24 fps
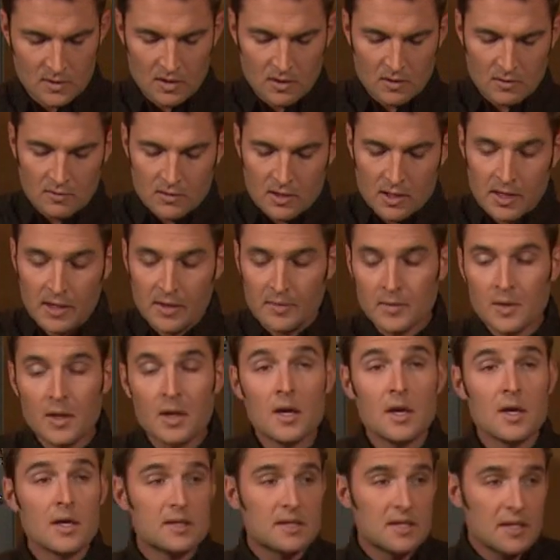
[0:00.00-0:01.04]
All right.
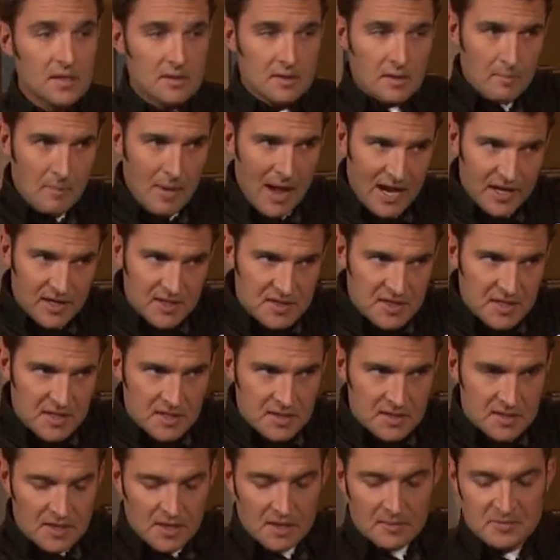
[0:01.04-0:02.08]
To get the
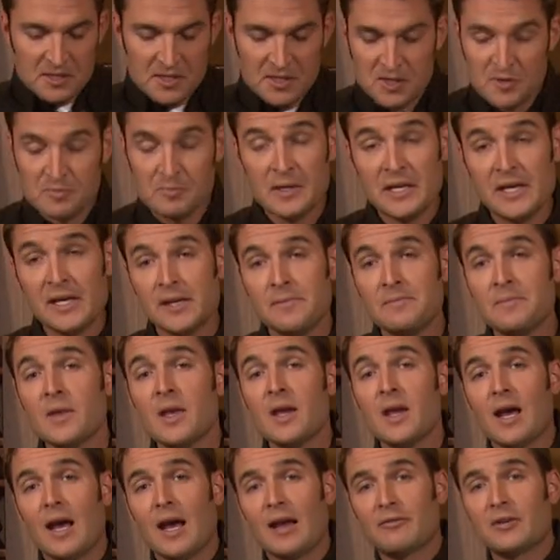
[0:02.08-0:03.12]
magazines up to speed,
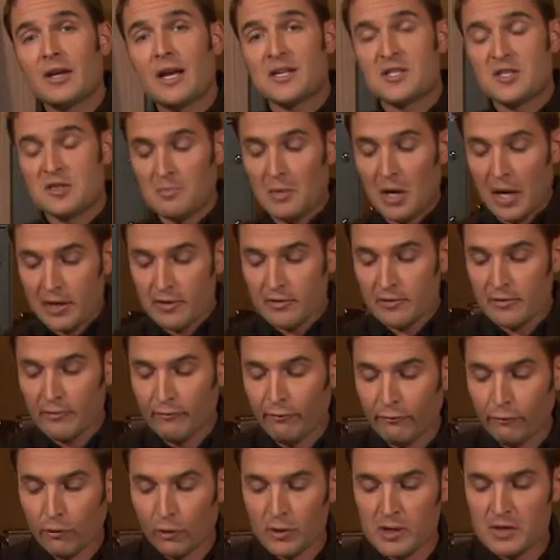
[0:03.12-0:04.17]
I've got some
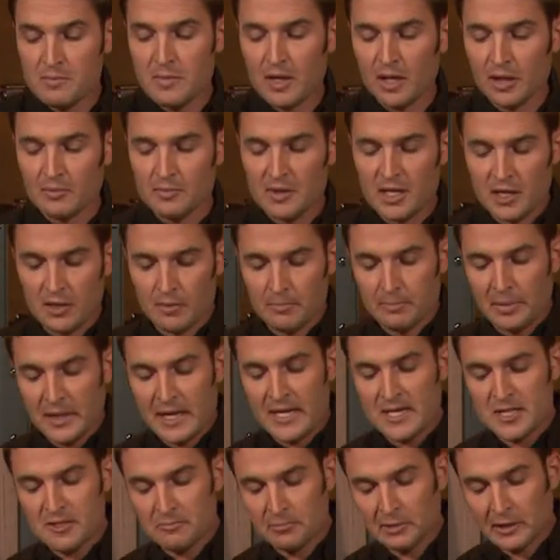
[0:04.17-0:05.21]
140 millimeter
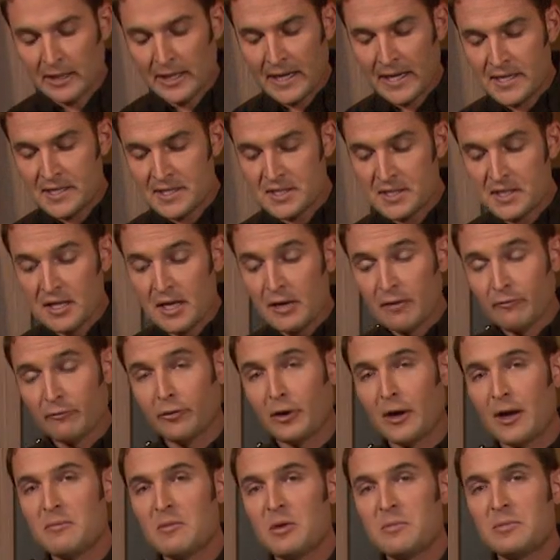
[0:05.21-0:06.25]
base plates
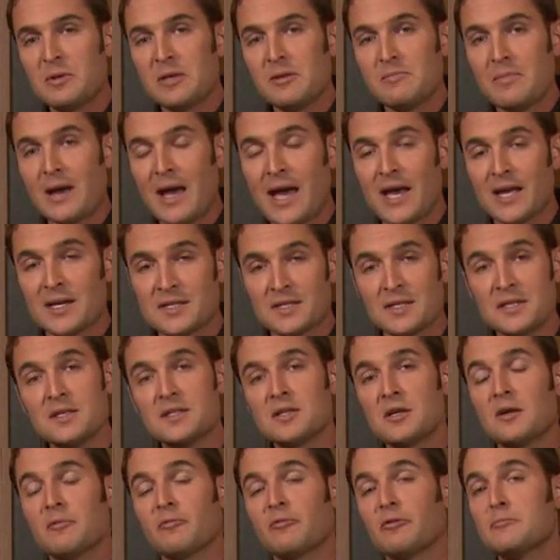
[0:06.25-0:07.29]
for M&P mags. These
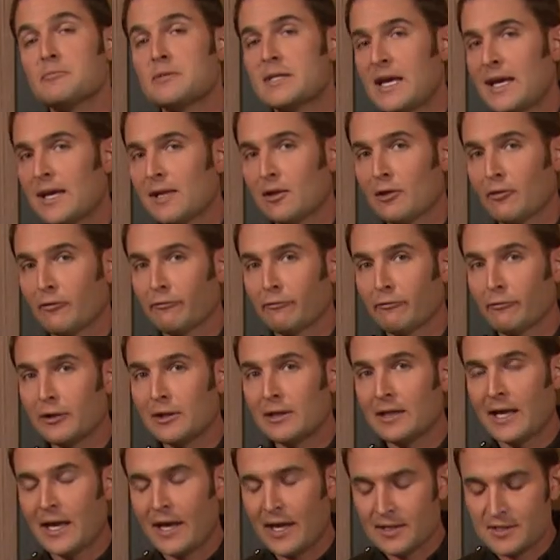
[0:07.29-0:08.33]
come from Taylor
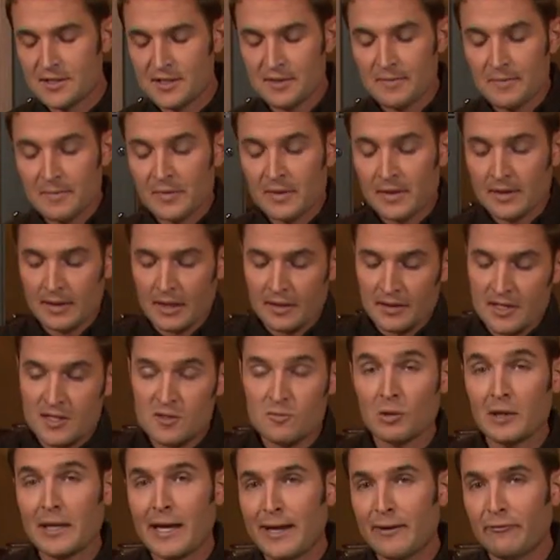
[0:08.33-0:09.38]
Freelance. Now these
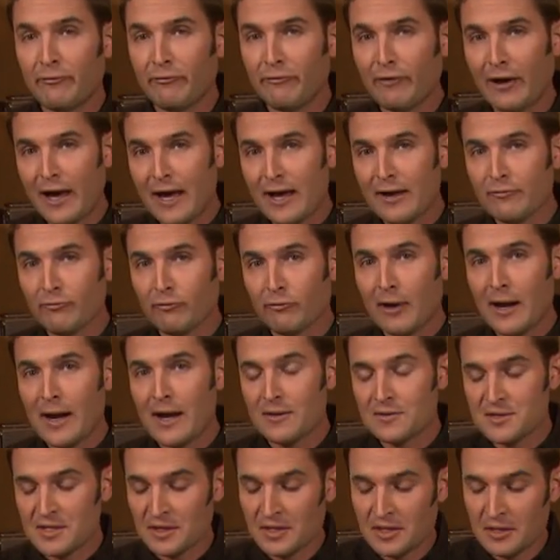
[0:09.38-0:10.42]
will add five
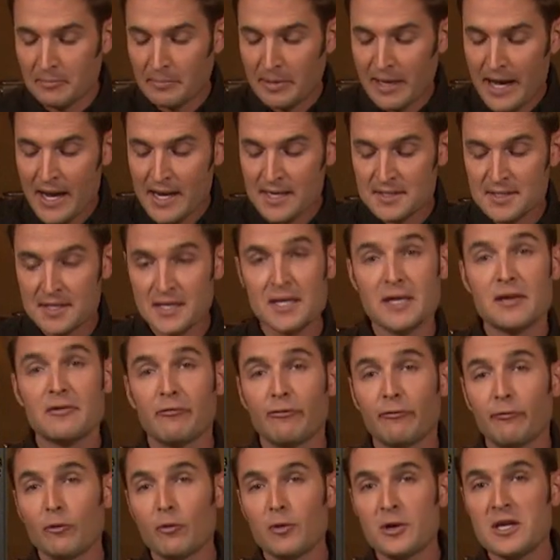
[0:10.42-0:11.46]
rounds of capacity in
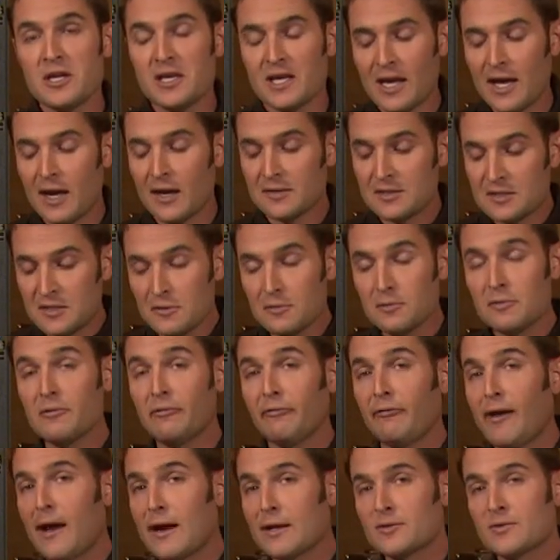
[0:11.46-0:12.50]
40 cal to the
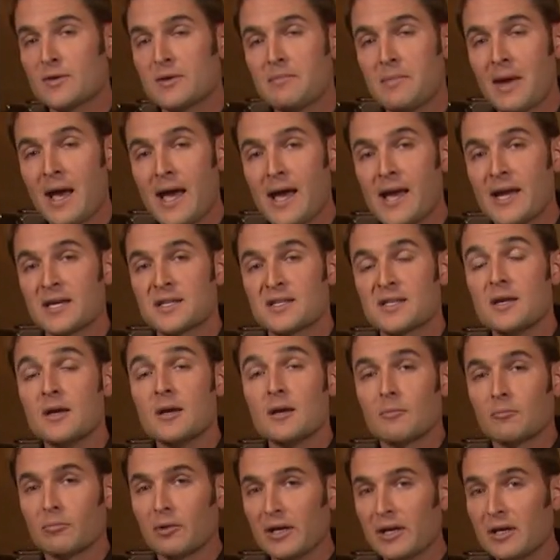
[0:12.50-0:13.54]
factory mags,
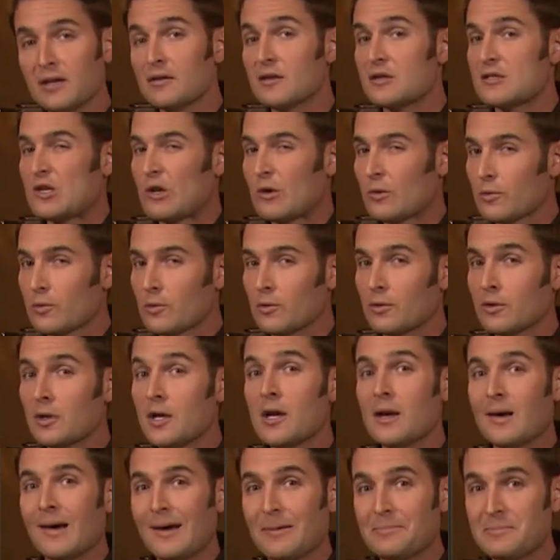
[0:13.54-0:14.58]
bringing the total
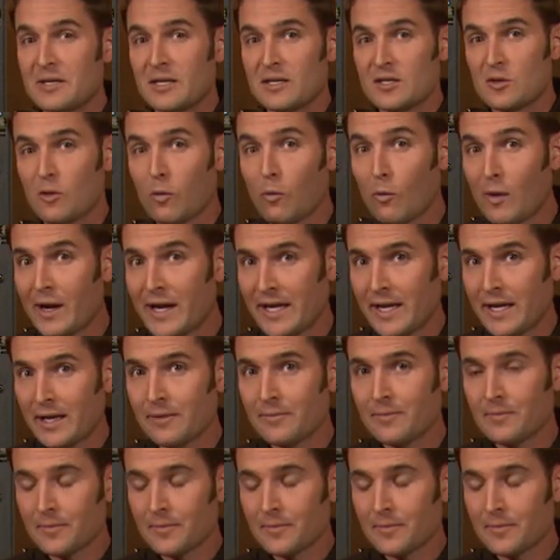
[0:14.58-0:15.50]
up to 20.